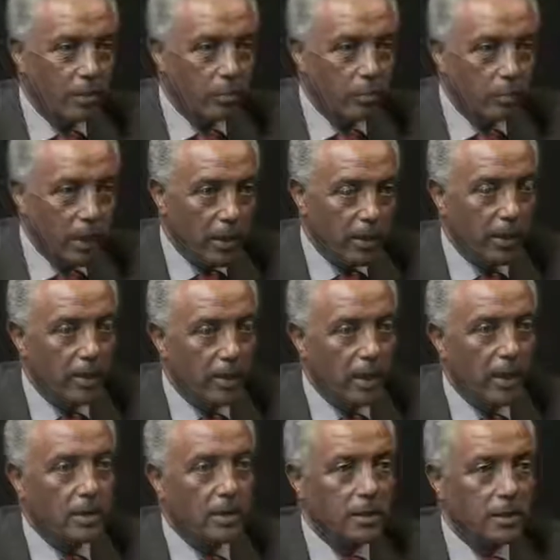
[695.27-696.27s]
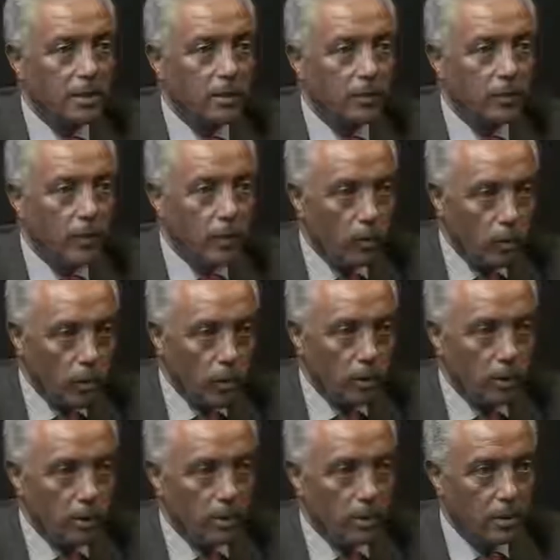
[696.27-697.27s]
building that region.